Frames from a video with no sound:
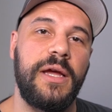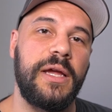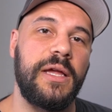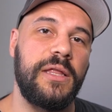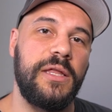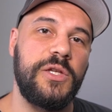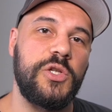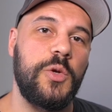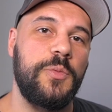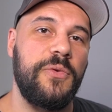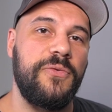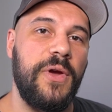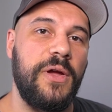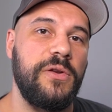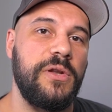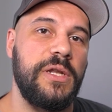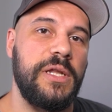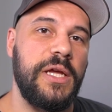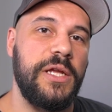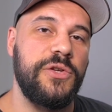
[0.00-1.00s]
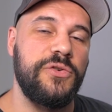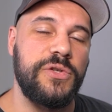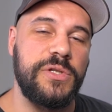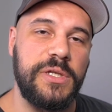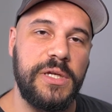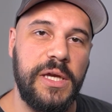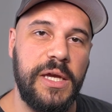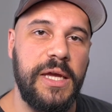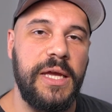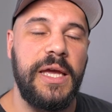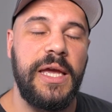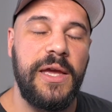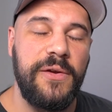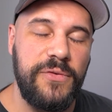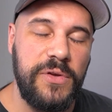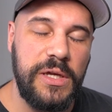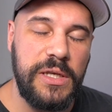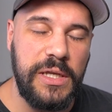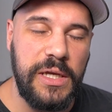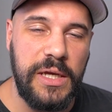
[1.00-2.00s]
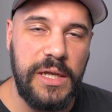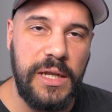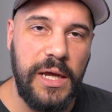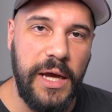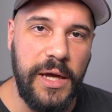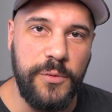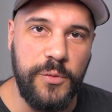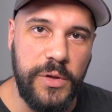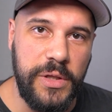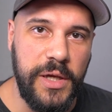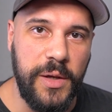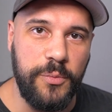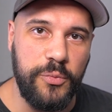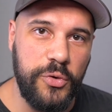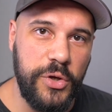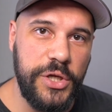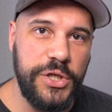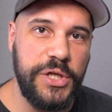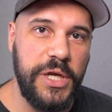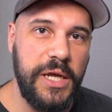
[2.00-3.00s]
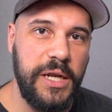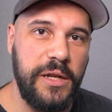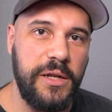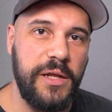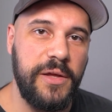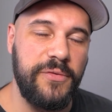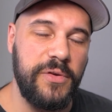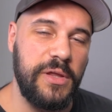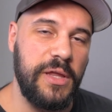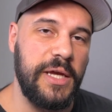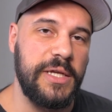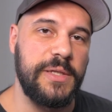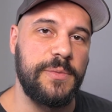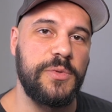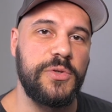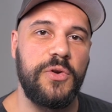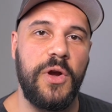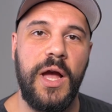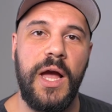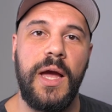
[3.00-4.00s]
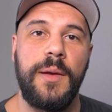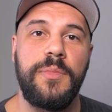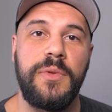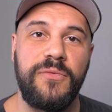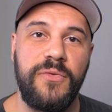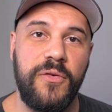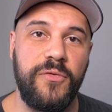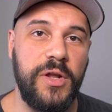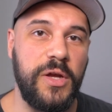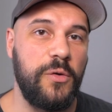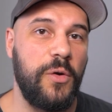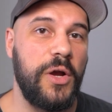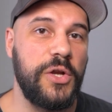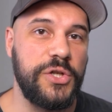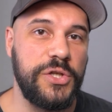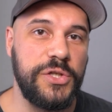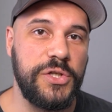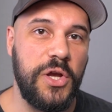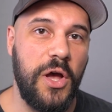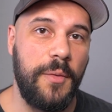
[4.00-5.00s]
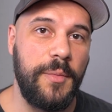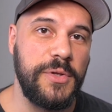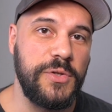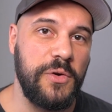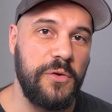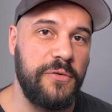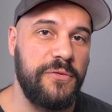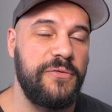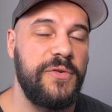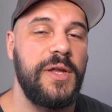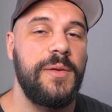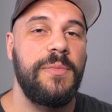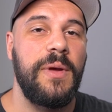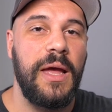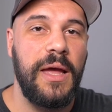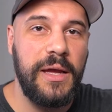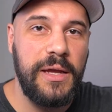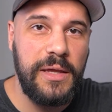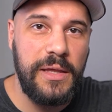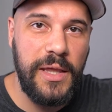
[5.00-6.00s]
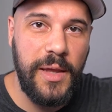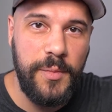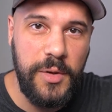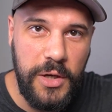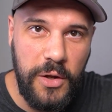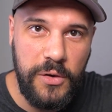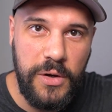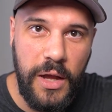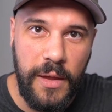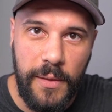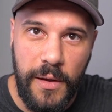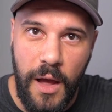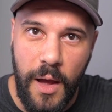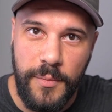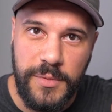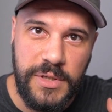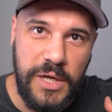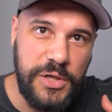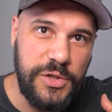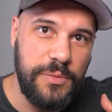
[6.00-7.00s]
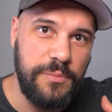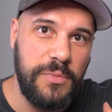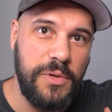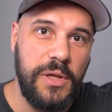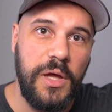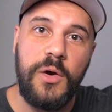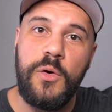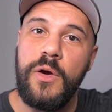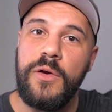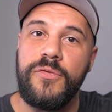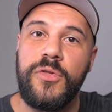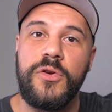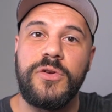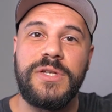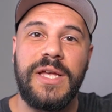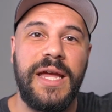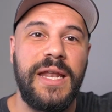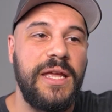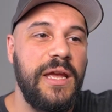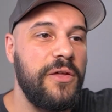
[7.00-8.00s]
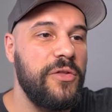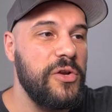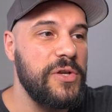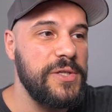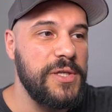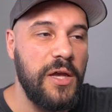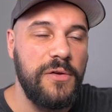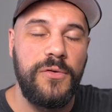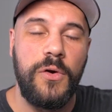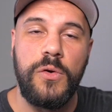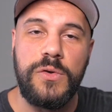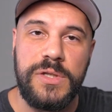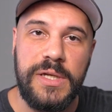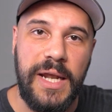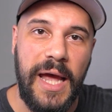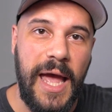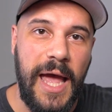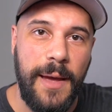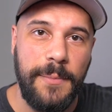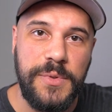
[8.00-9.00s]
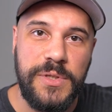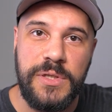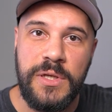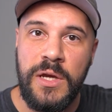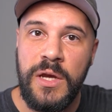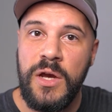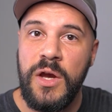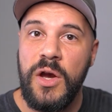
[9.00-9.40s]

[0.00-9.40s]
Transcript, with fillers: I at least hope you found it interesting. If you did, I'd really appreciate it. If you like, subscribed. If you have any questions, comments, or feedback, let me know down in the comment section below if there's any other self-hosted apps